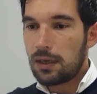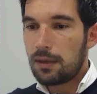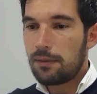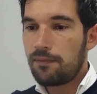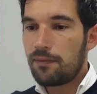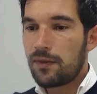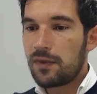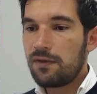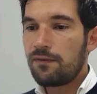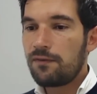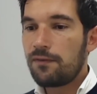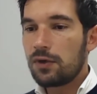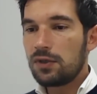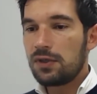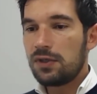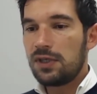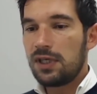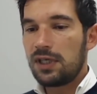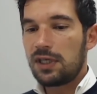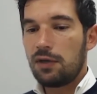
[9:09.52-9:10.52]

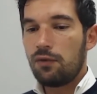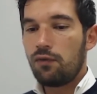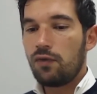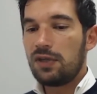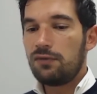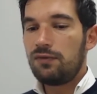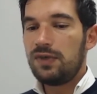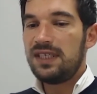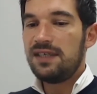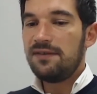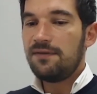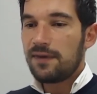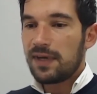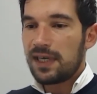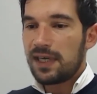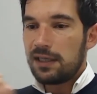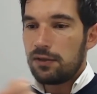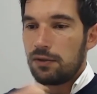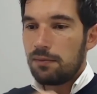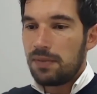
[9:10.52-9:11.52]
Unfortunately, when we
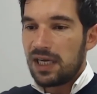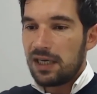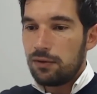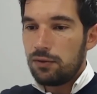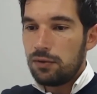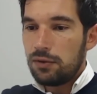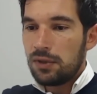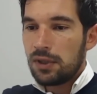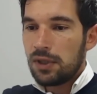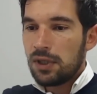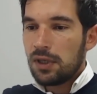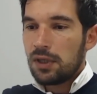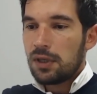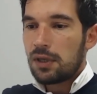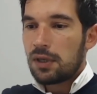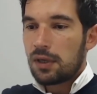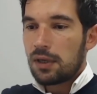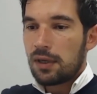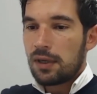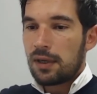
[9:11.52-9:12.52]
deflate the balloon
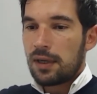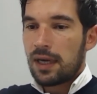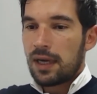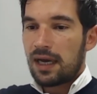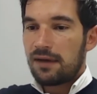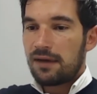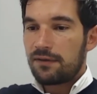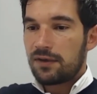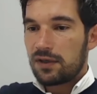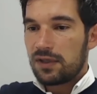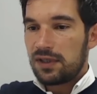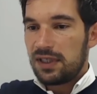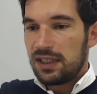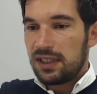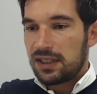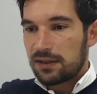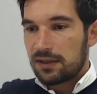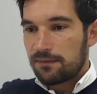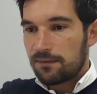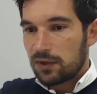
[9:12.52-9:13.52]
after
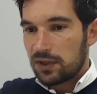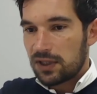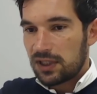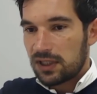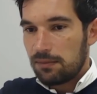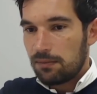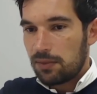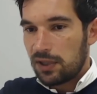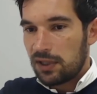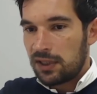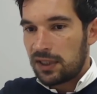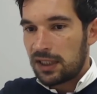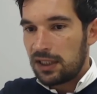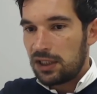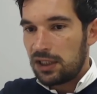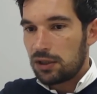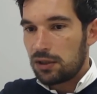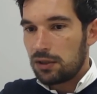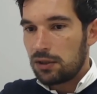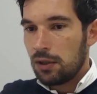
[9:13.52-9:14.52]
this first
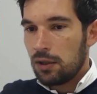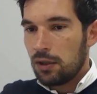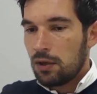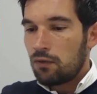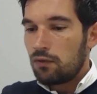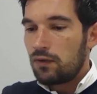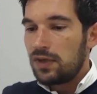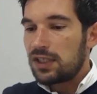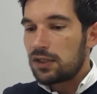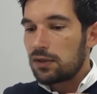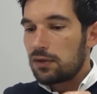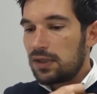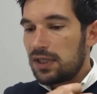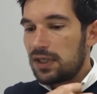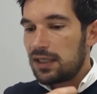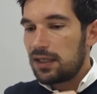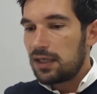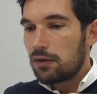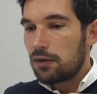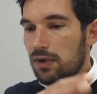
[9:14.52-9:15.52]
implantation, we saw
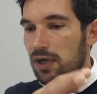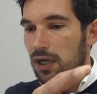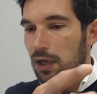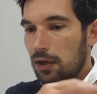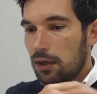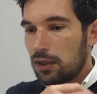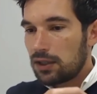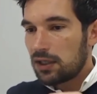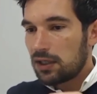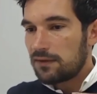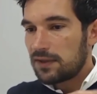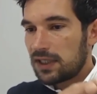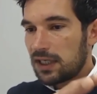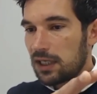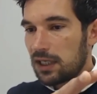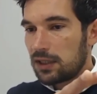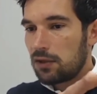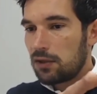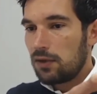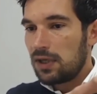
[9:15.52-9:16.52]
that there were lots of
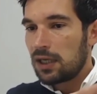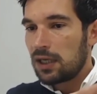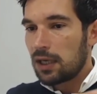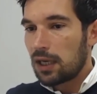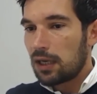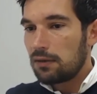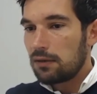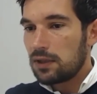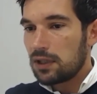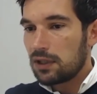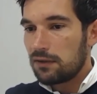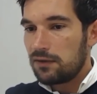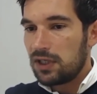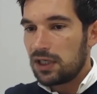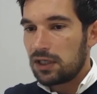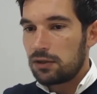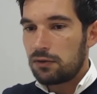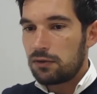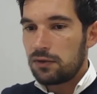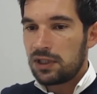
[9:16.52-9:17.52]
cells going out of the
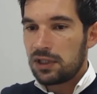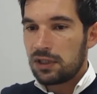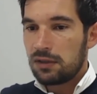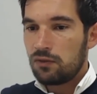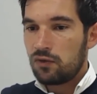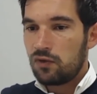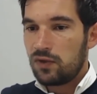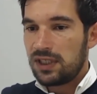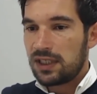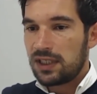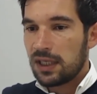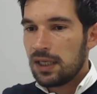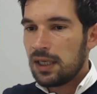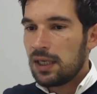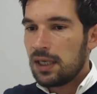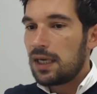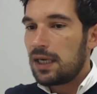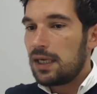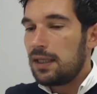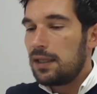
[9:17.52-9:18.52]
aneurysm with
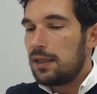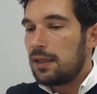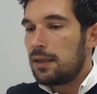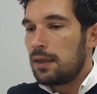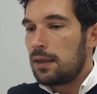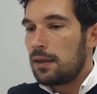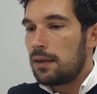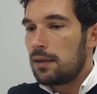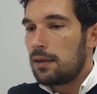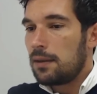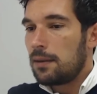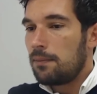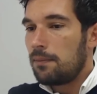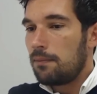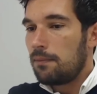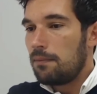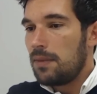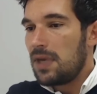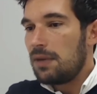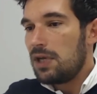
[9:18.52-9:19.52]
an
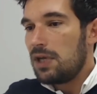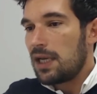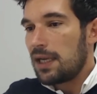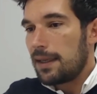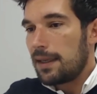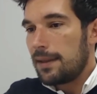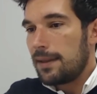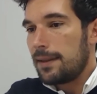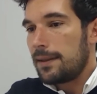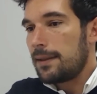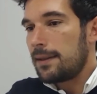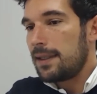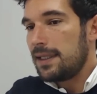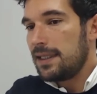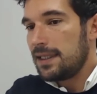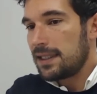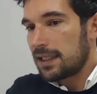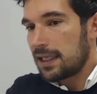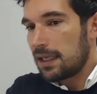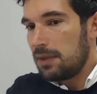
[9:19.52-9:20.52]
maybe
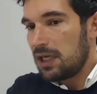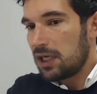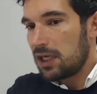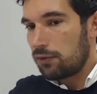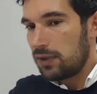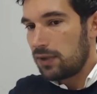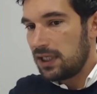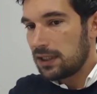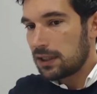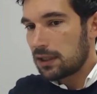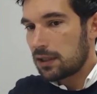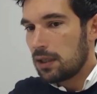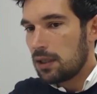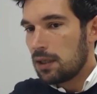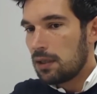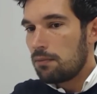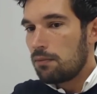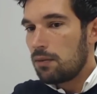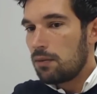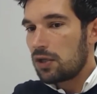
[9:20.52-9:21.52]
ischemic risk,
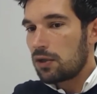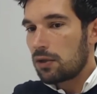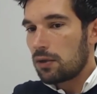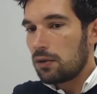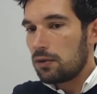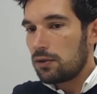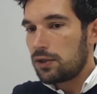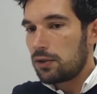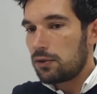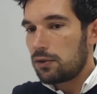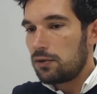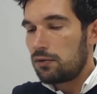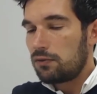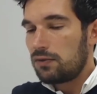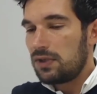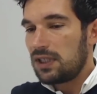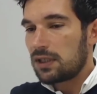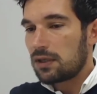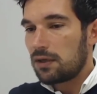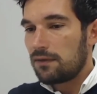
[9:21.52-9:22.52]
but also the
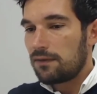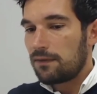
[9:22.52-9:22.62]
risk of